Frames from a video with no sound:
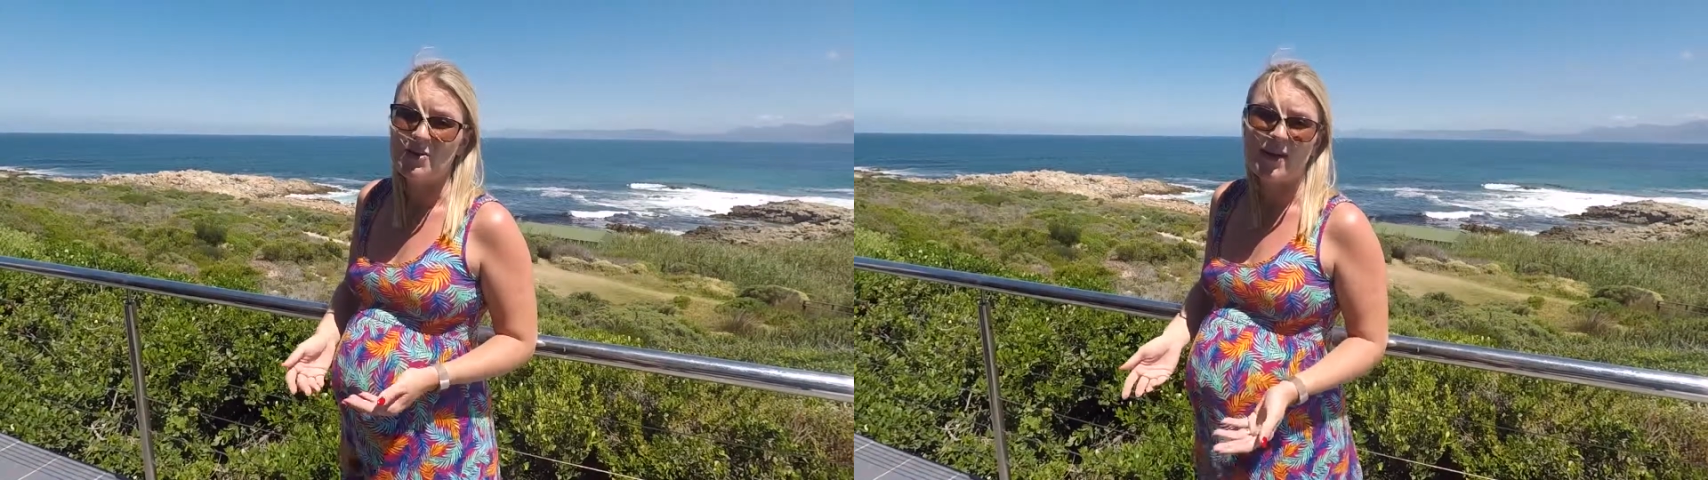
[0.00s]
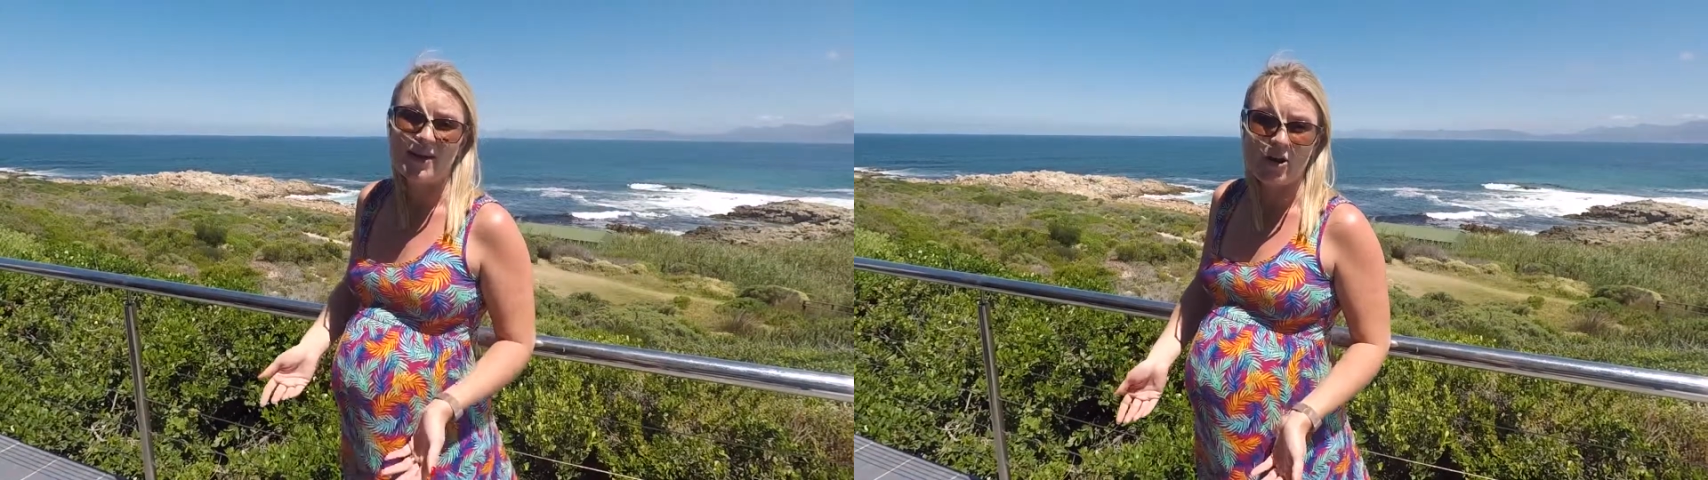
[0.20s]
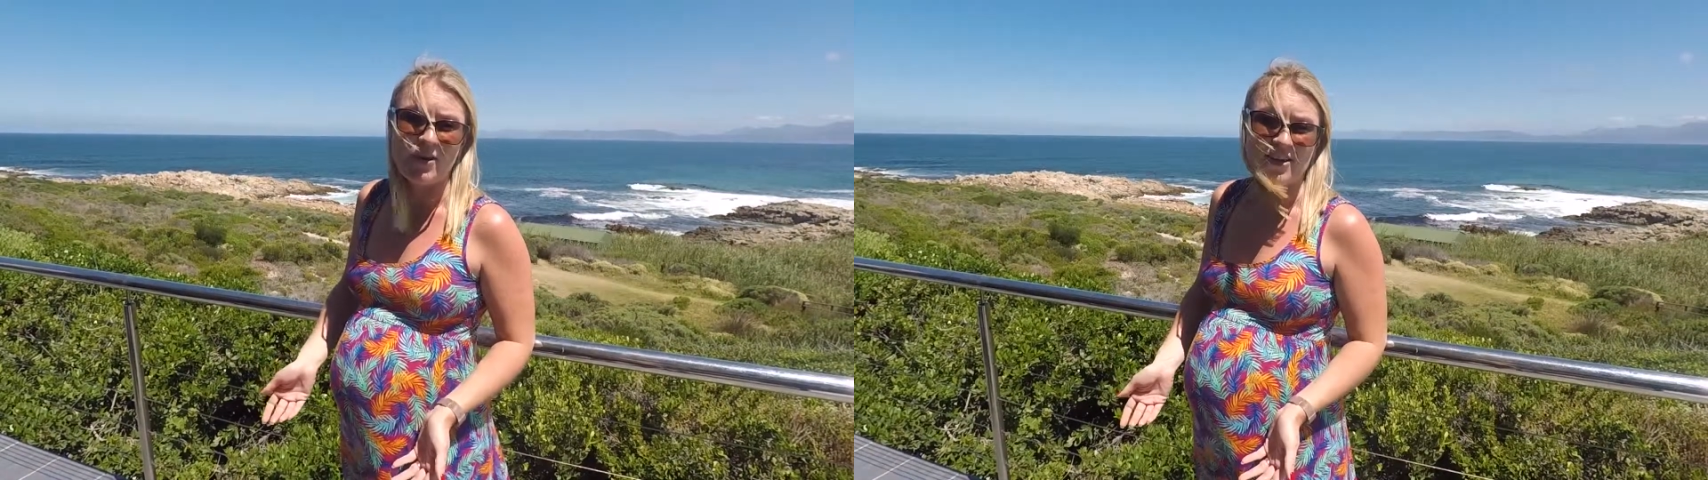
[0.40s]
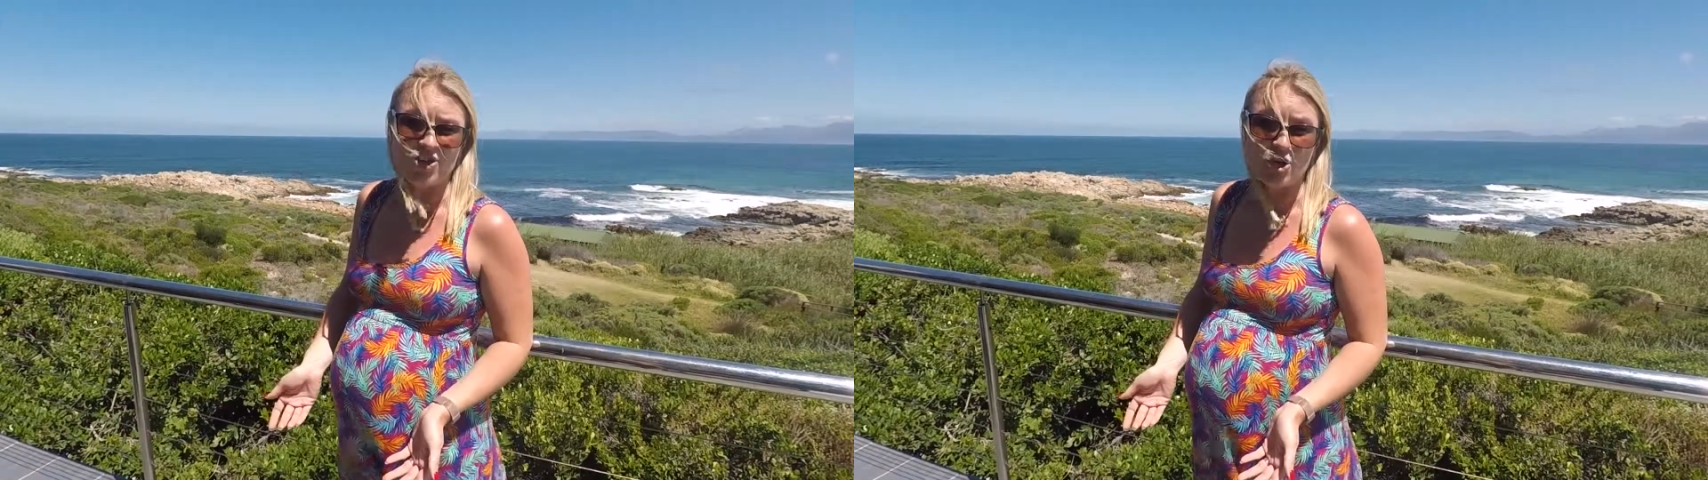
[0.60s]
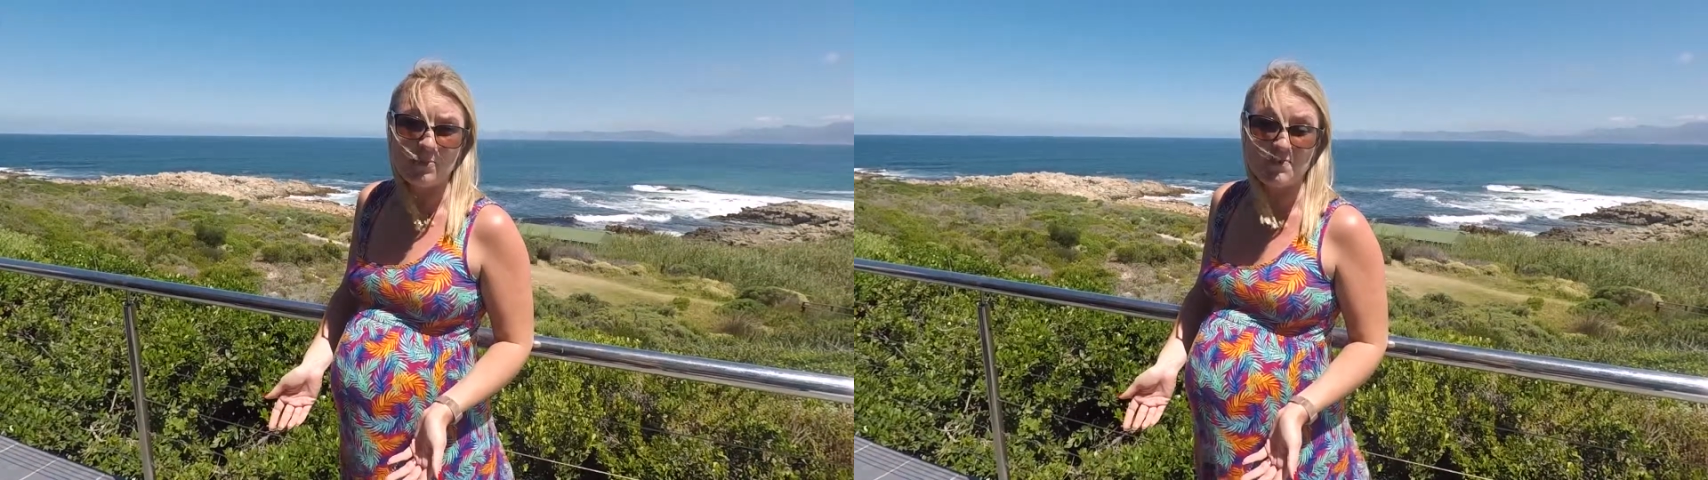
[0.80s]
so I can only
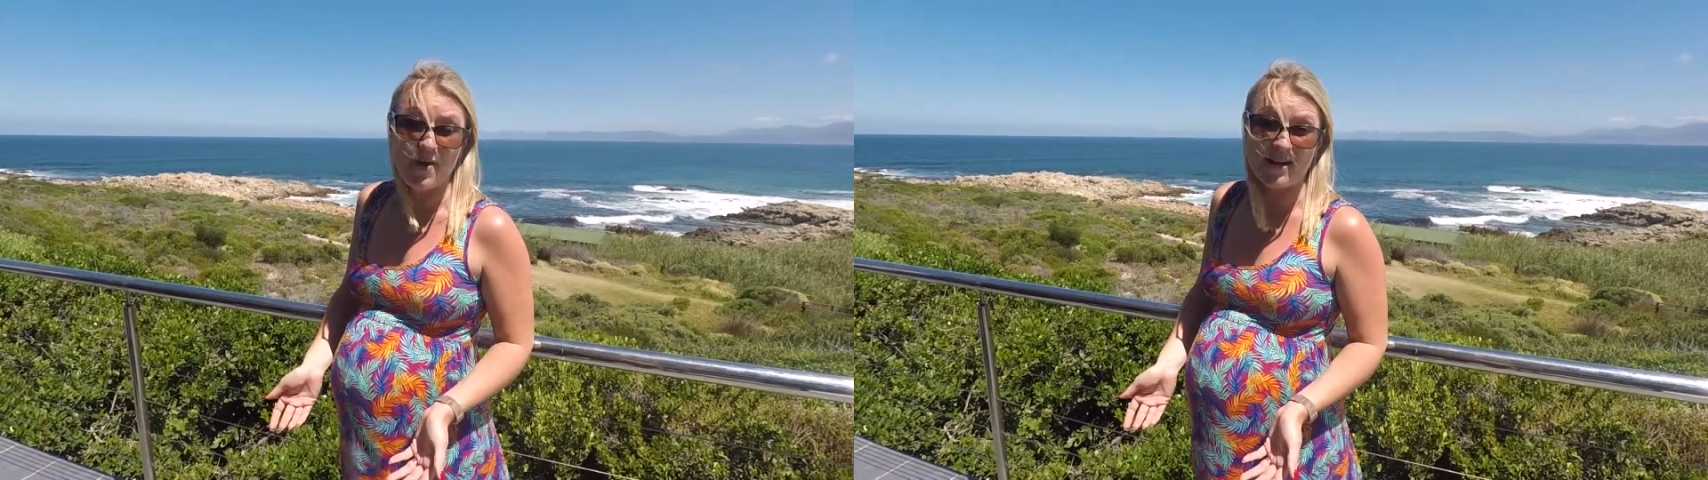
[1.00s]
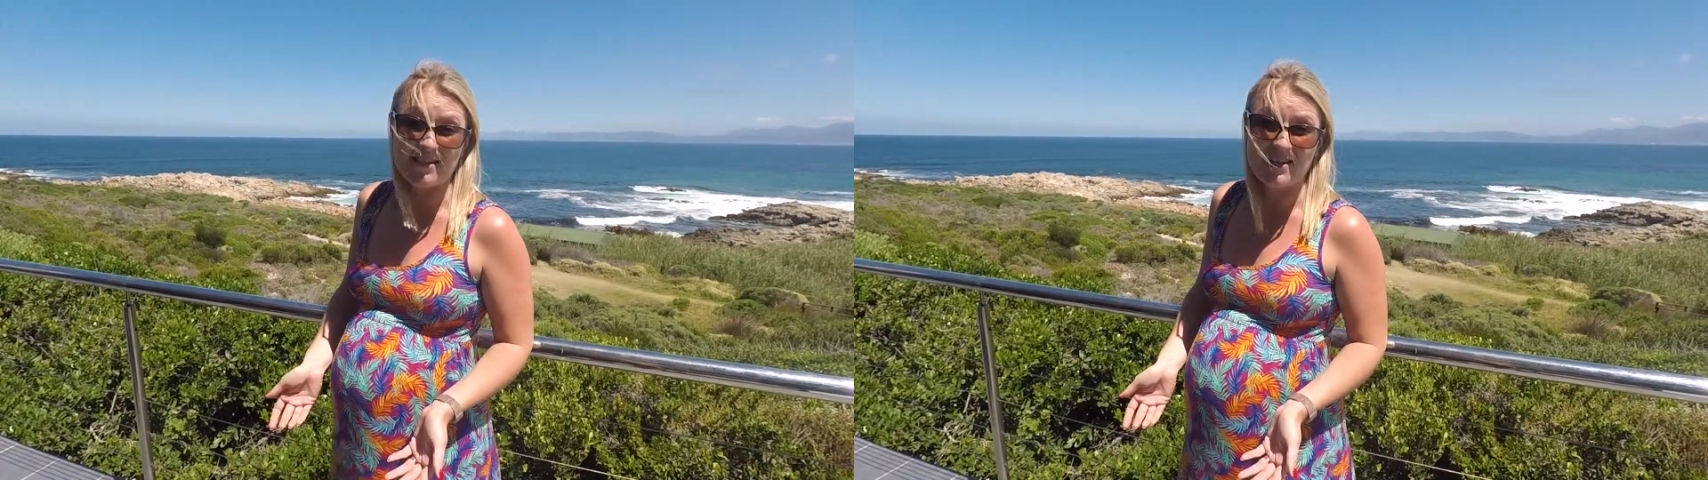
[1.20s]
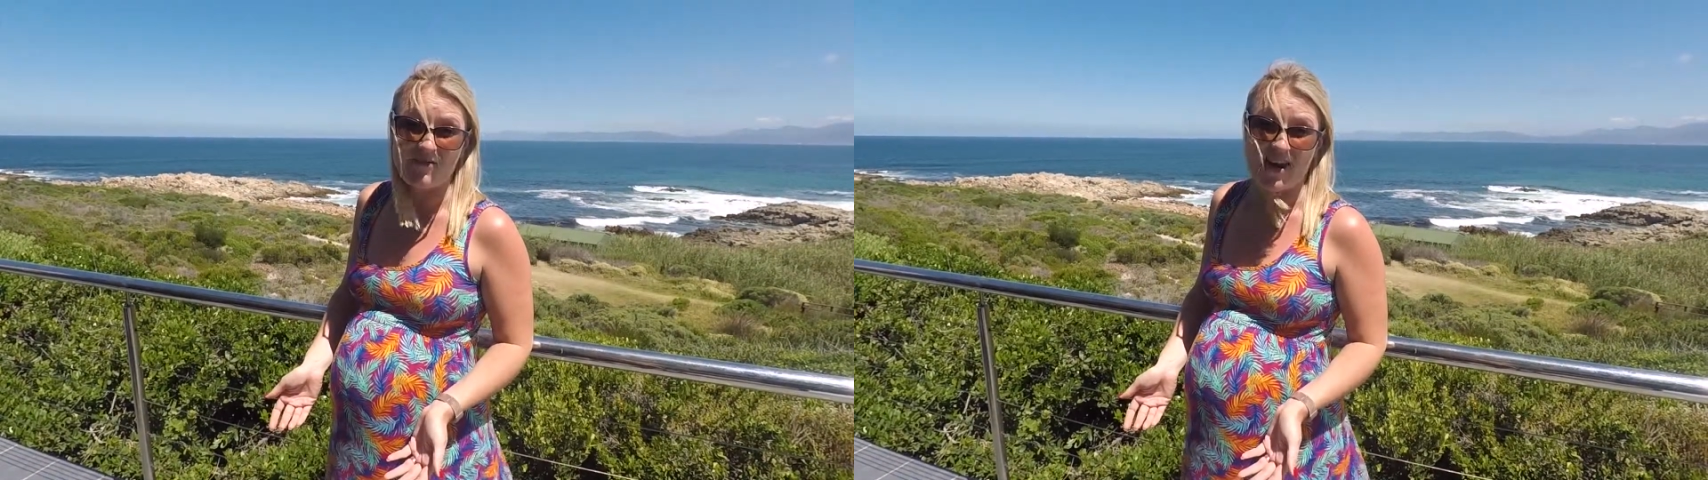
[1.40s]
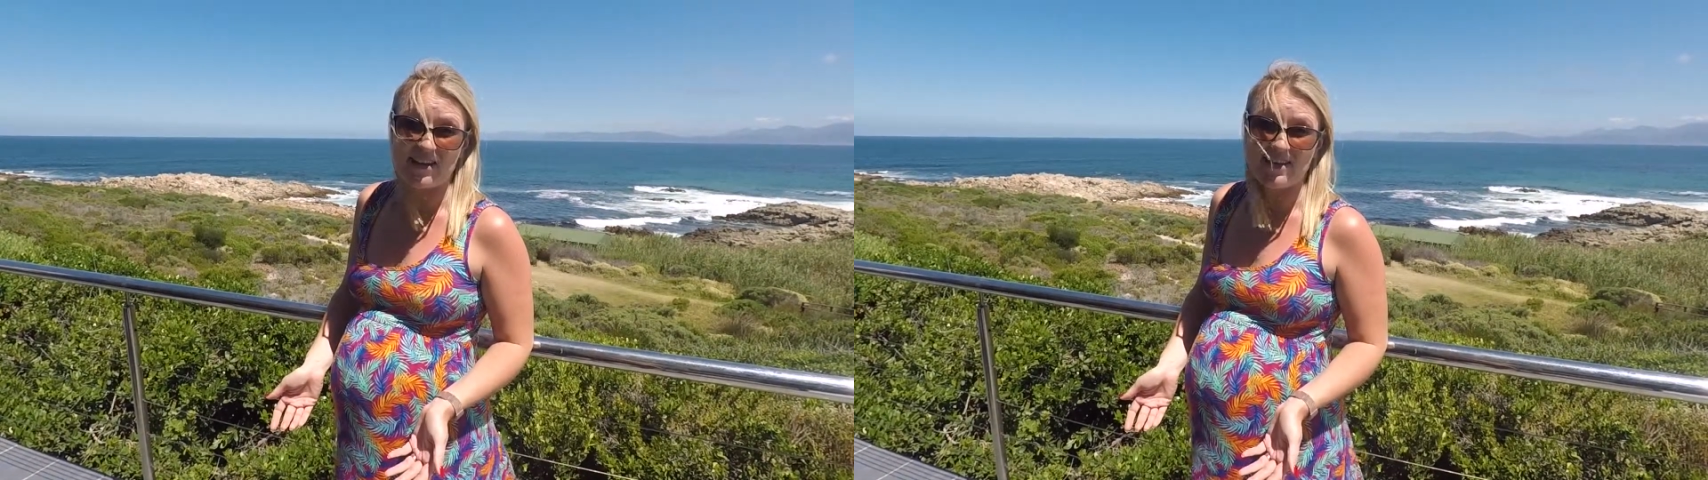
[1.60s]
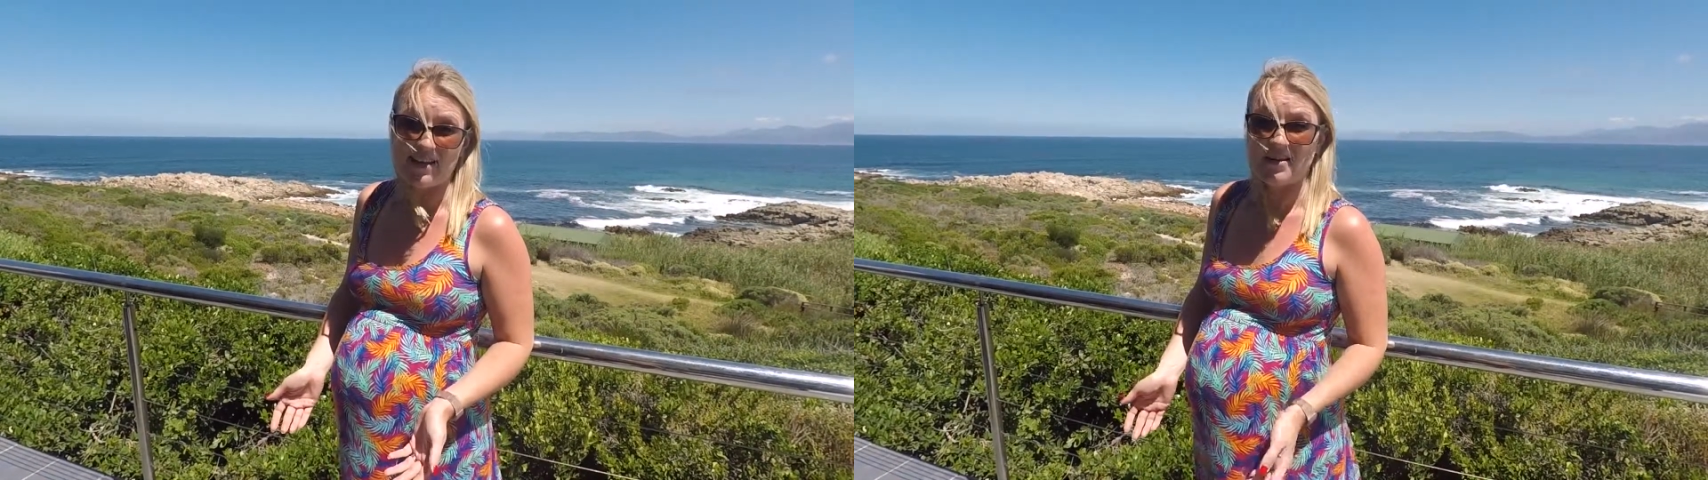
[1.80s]
assume it's pregnancy
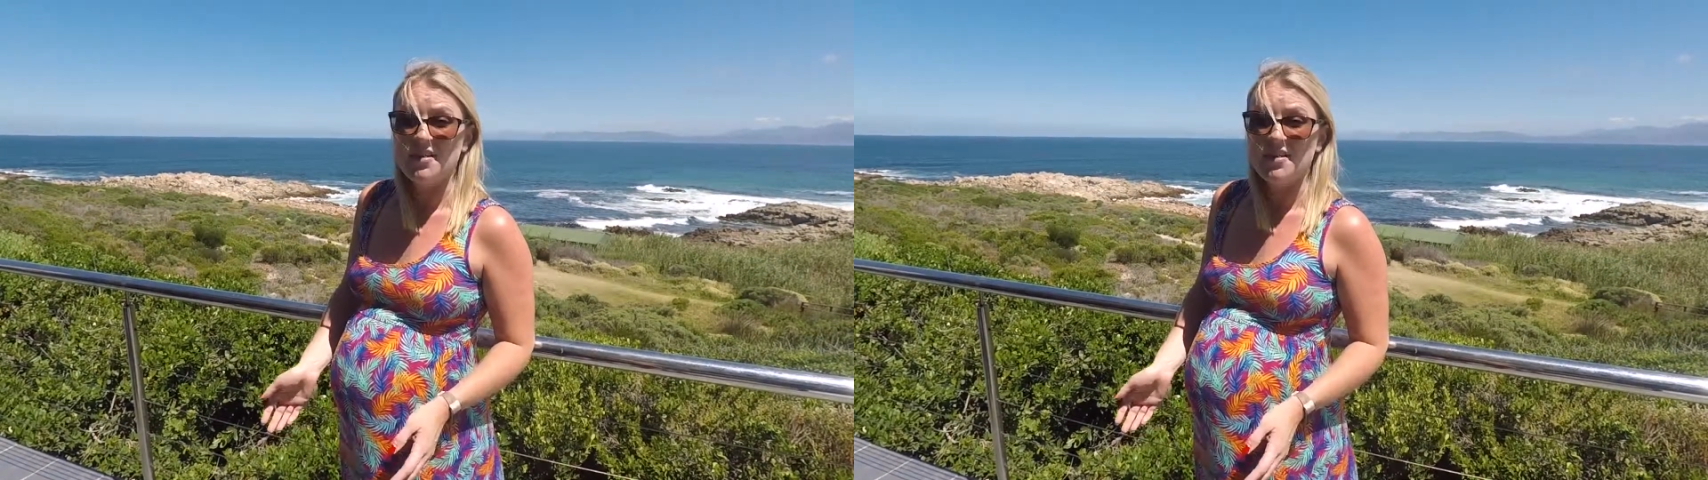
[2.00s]
related.